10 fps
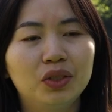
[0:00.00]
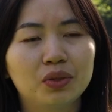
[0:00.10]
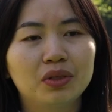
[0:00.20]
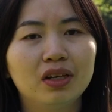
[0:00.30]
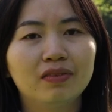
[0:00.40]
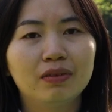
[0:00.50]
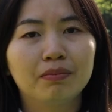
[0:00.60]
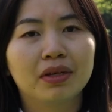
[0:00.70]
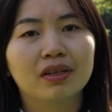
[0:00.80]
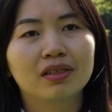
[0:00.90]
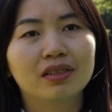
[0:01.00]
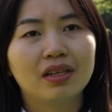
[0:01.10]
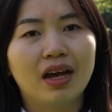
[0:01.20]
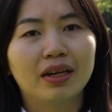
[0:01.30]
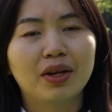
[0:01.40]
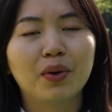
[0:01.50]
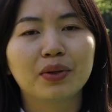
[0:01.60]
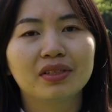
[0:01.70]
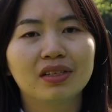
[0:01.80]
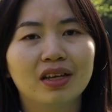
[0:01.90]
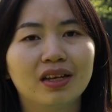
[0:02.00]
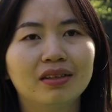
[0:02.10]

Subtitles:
chose Leuven because I know it's